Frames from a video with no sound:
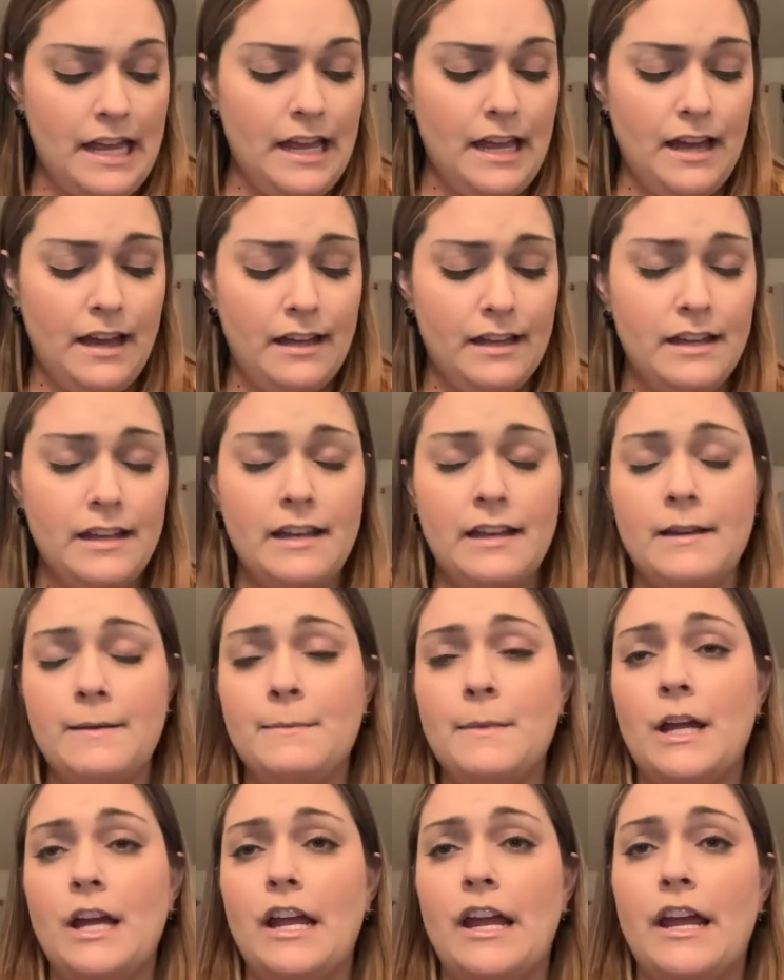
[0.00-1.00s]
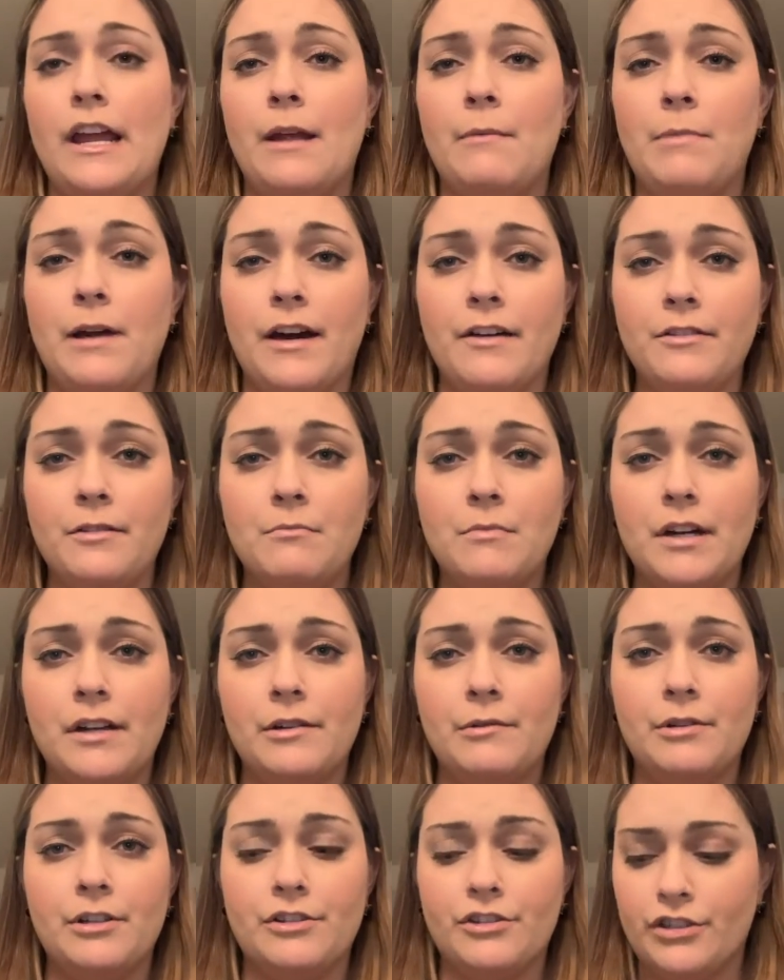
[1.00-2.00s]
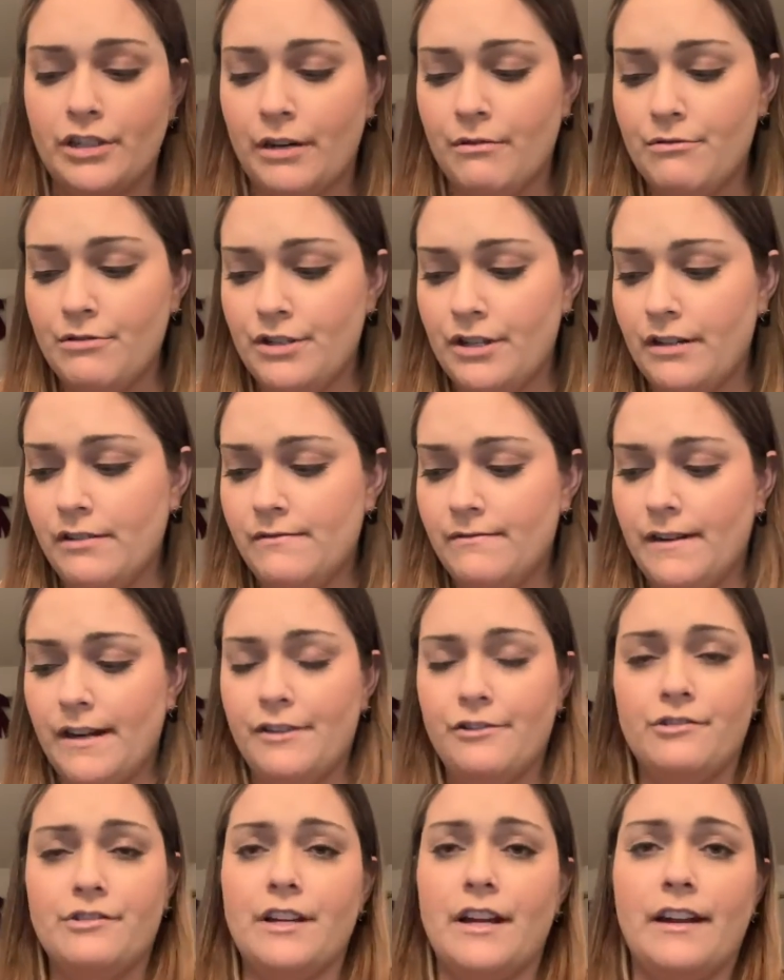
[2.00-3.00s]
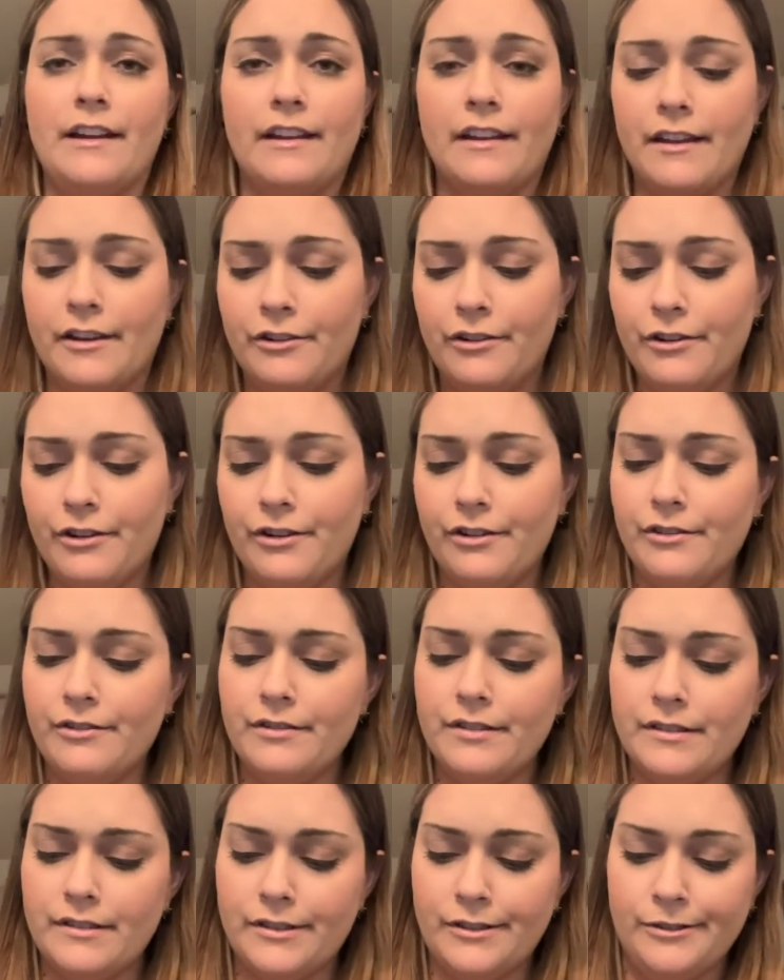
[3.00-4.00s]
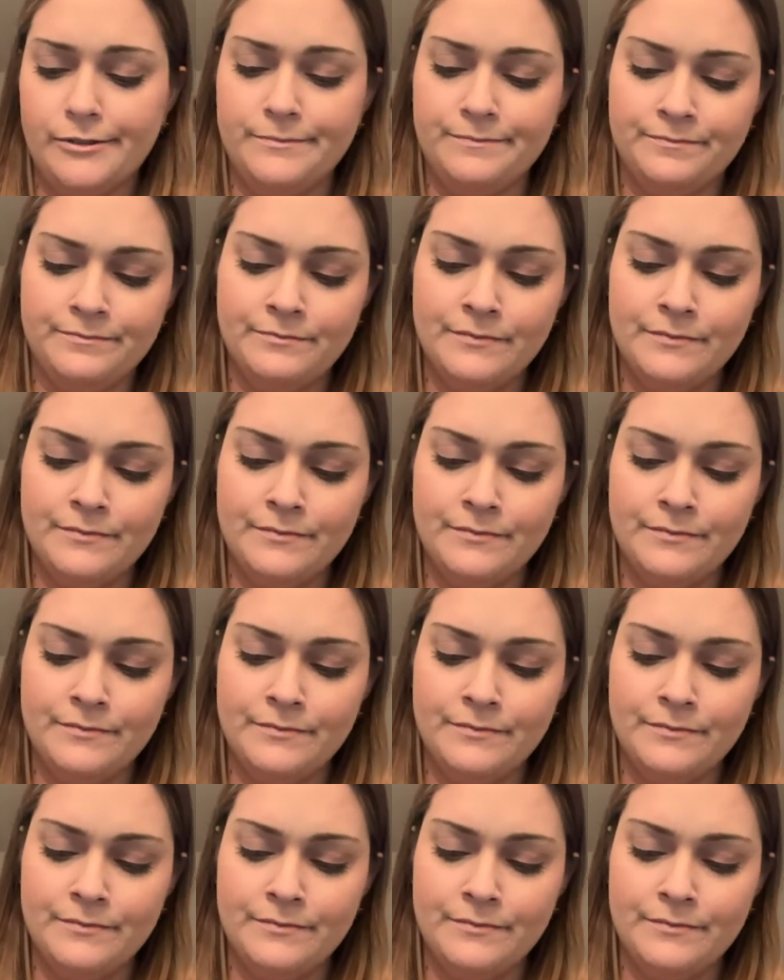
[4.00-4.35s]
I am a Bath & Body Works shower gel ride or die kind of girl, so